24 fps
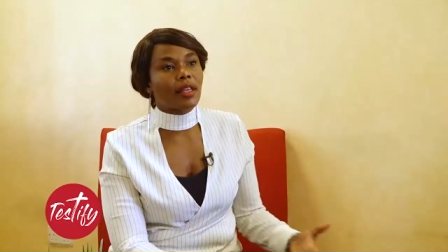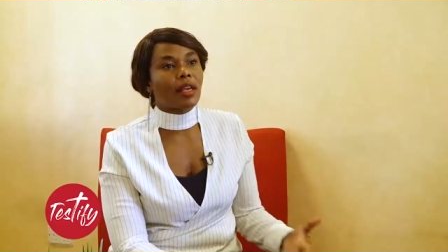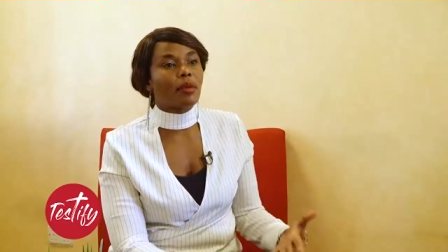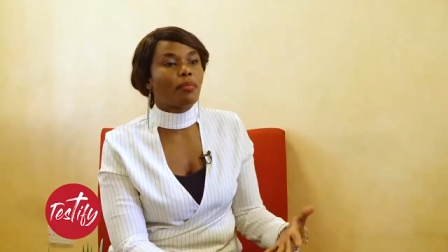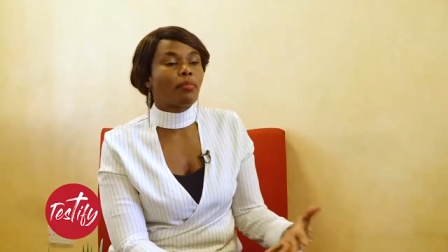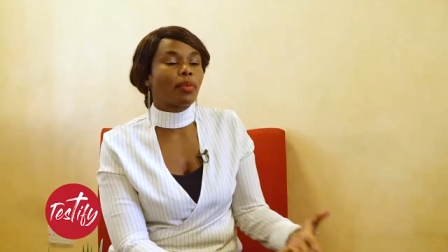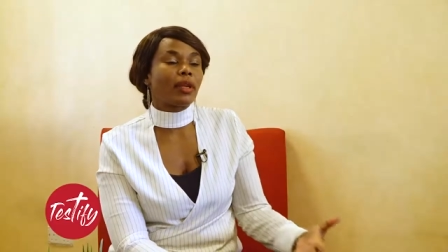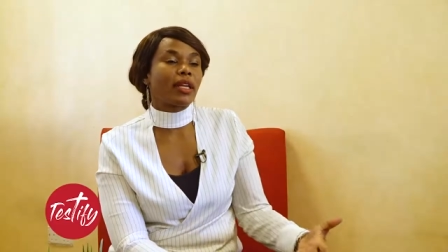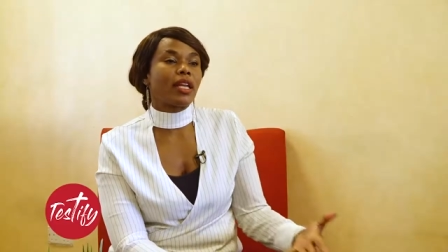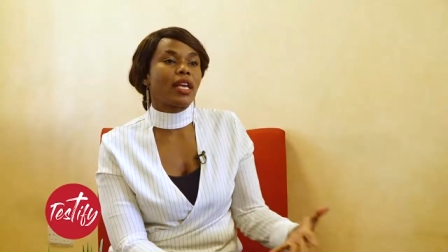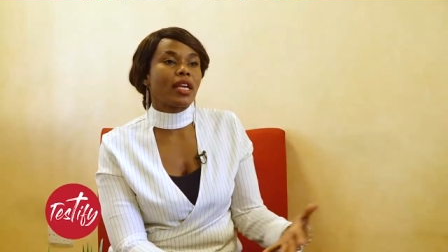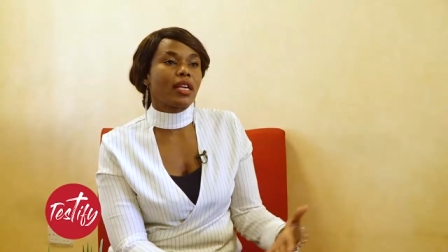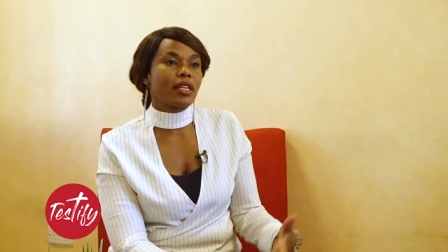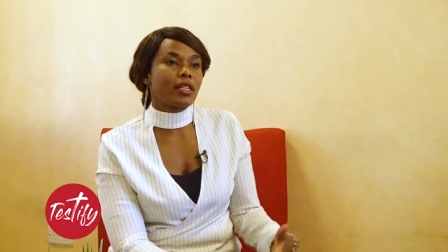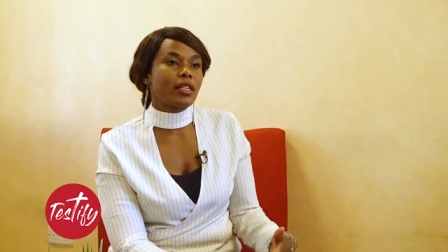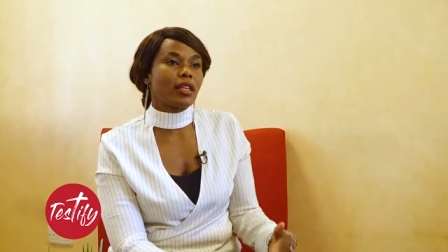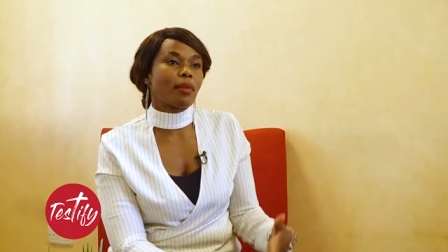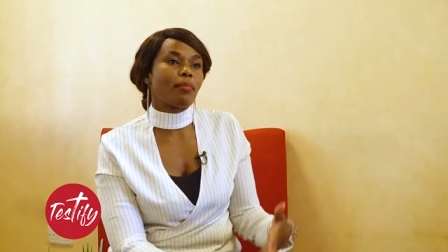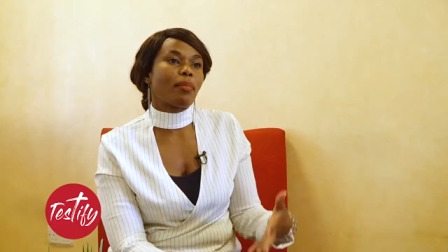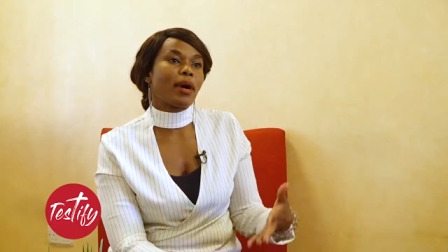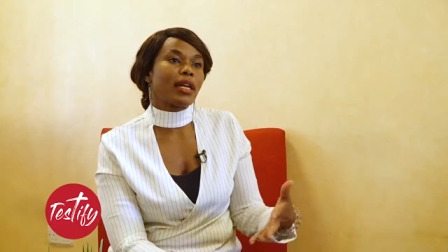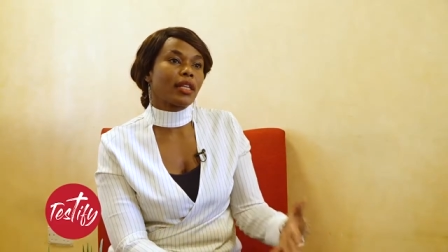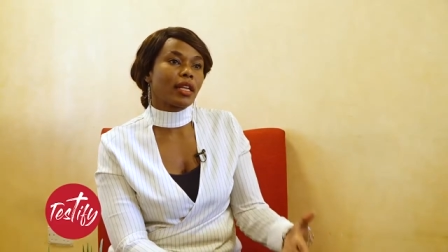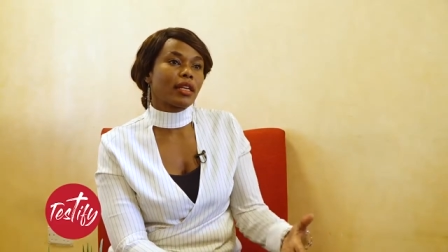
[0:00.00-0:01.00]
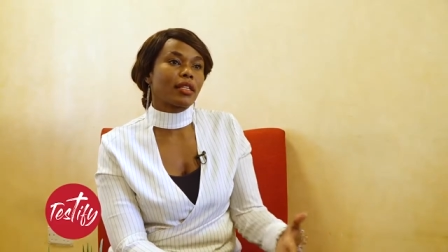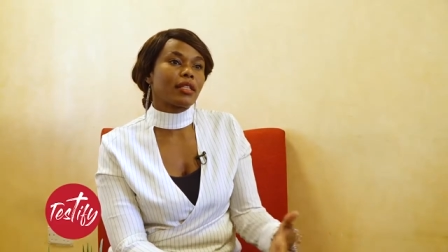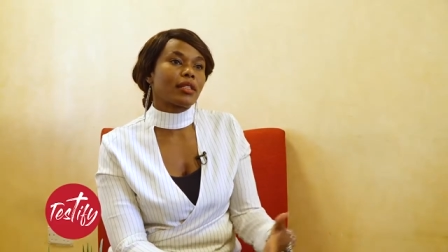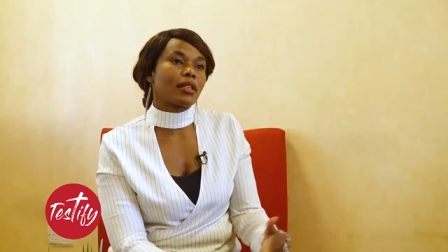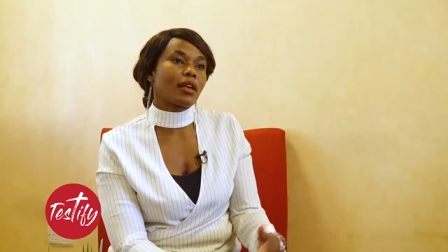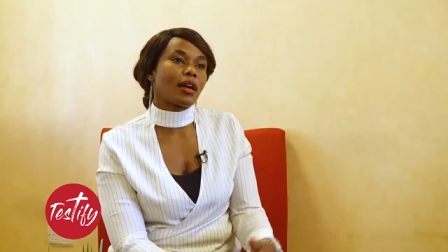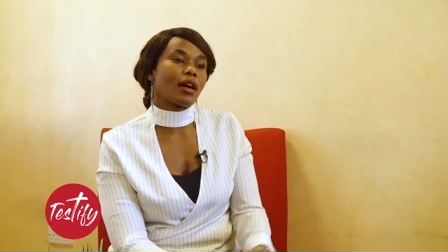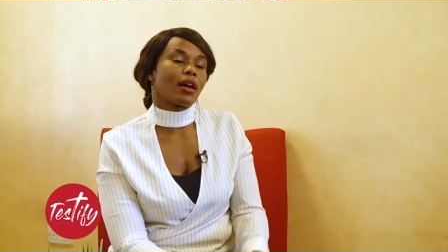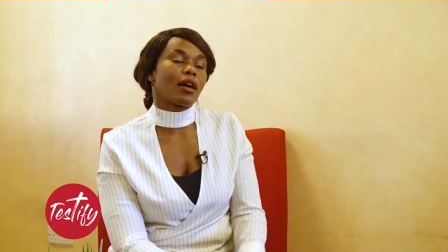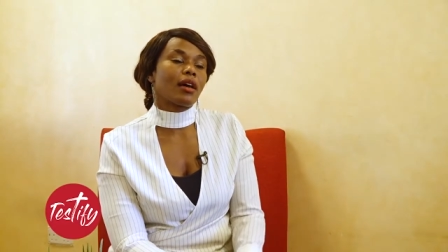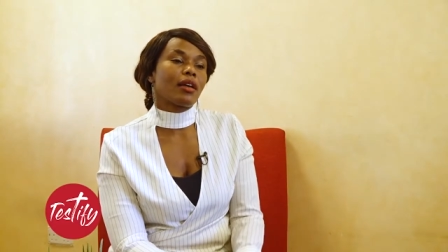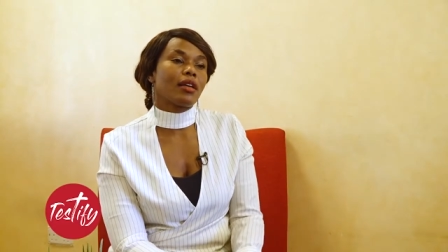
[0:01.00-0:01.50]
they played, the part that
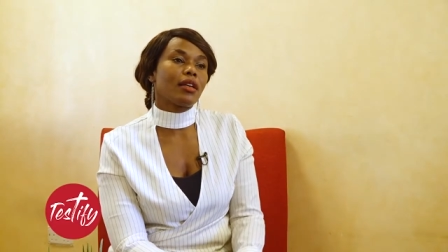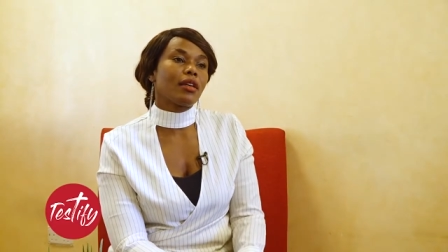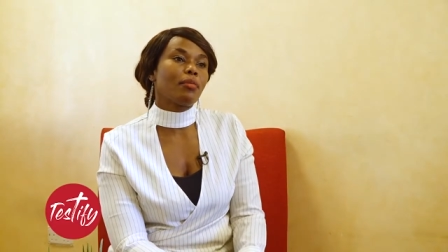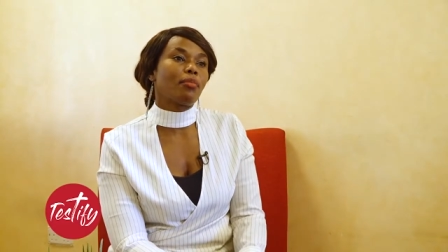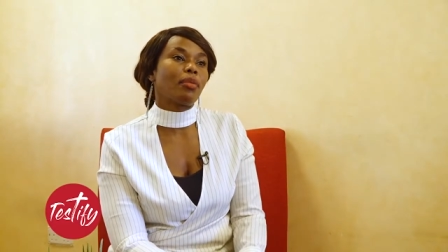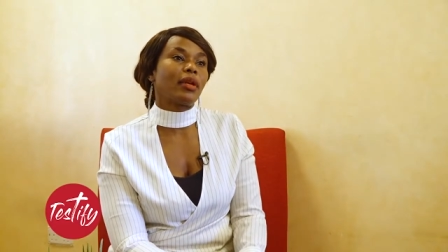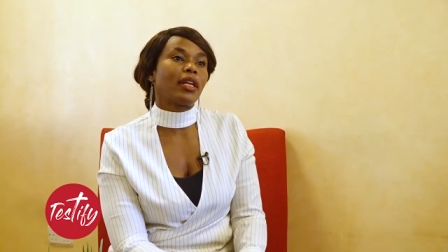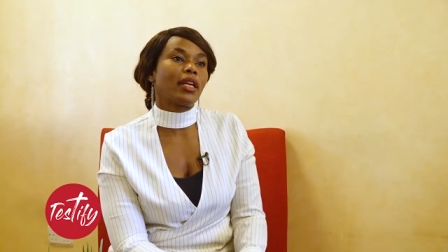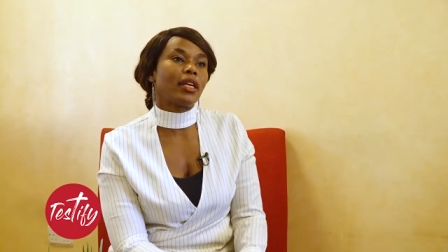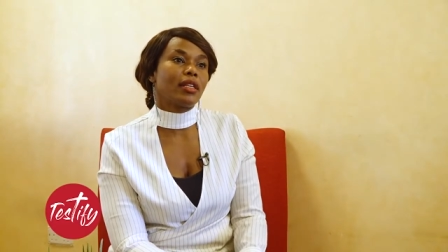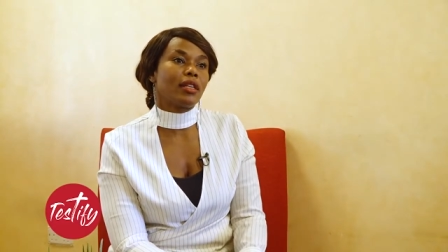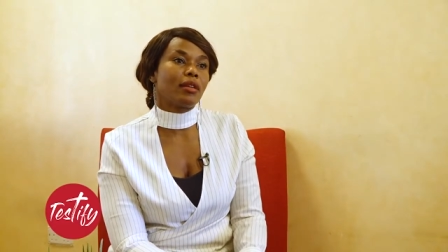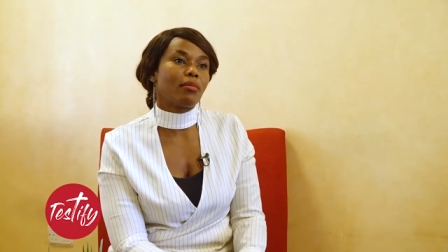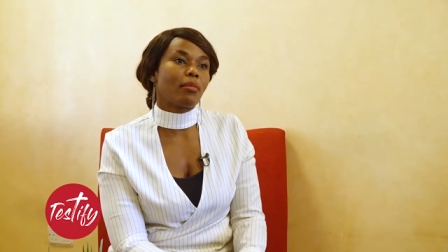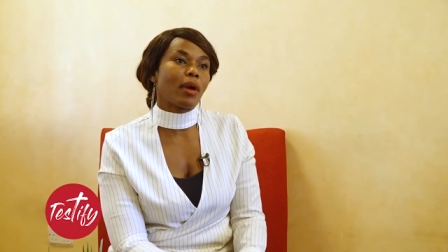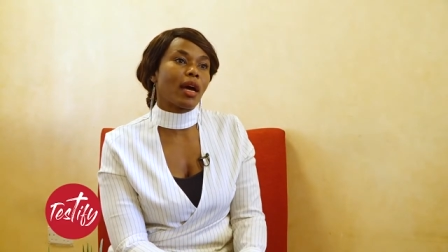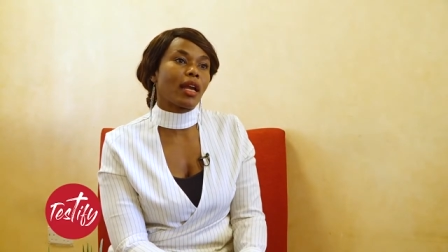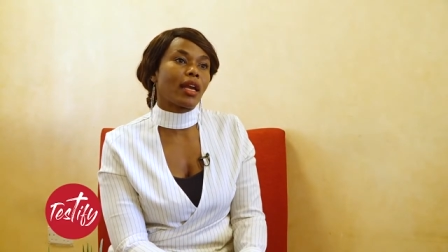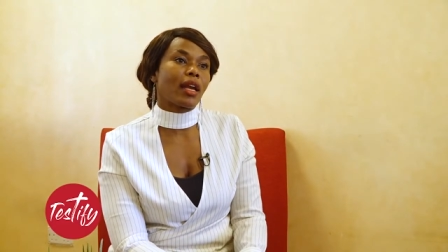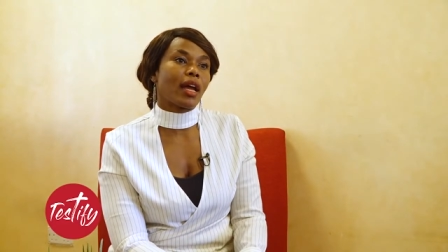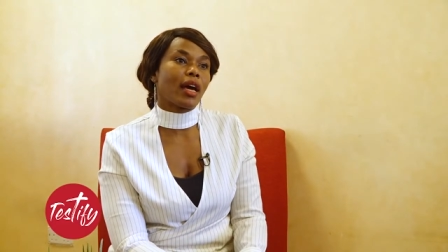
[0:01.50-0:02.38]
he played in my